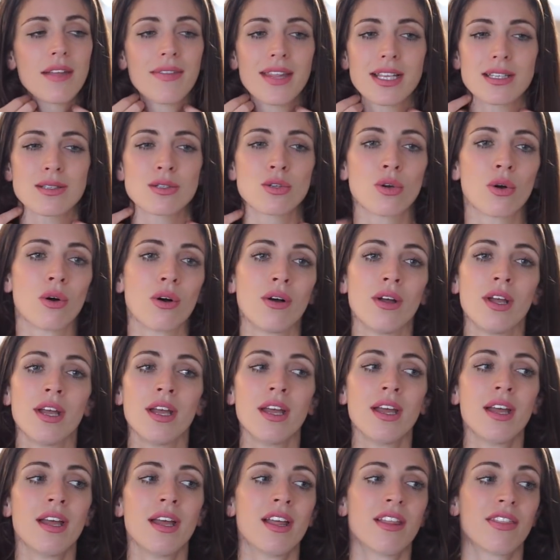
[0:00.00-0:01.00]
And that's not
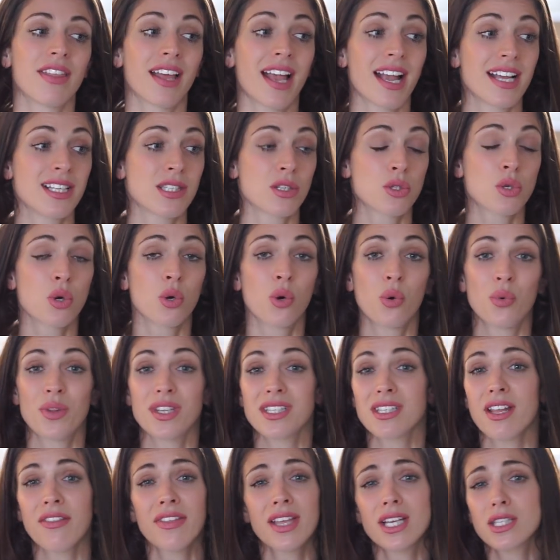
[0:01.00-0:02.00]
the case at all.
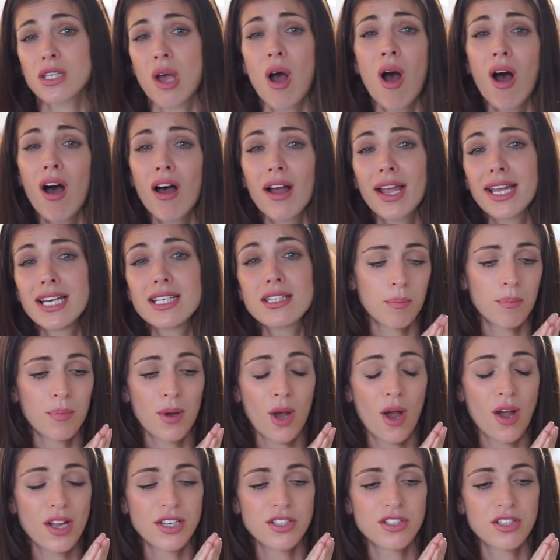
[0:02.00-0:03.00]
There's nothing to hide,
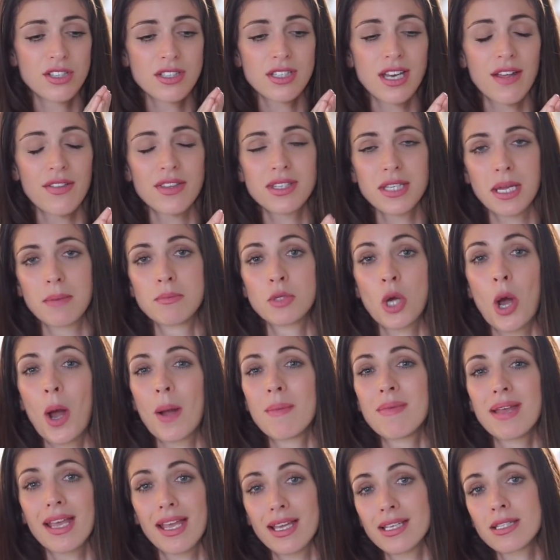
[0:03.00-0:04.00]
but I just, at the same
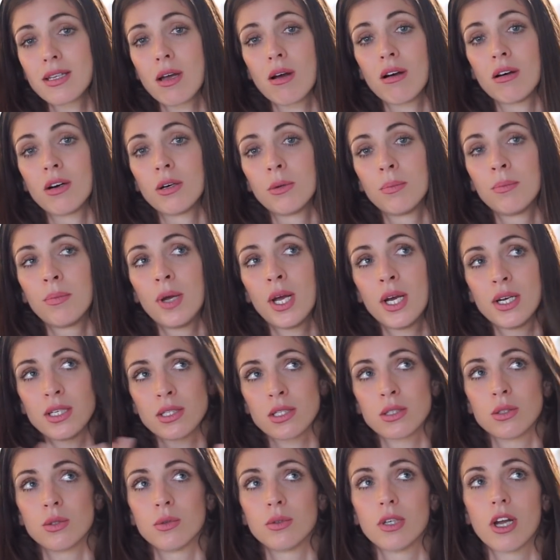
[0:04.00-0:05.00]
time, it is our
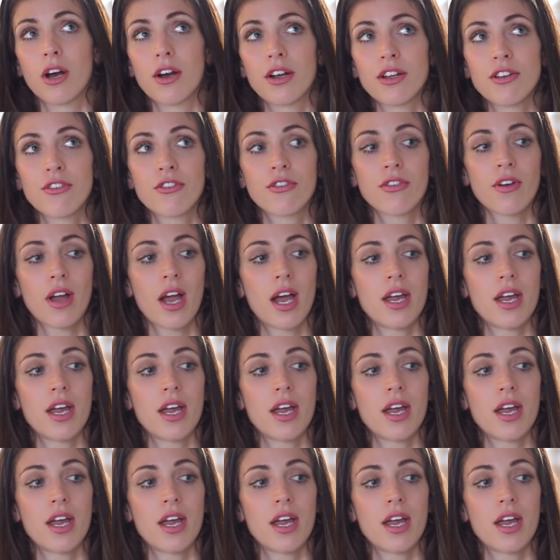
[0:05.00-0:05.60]
personal life.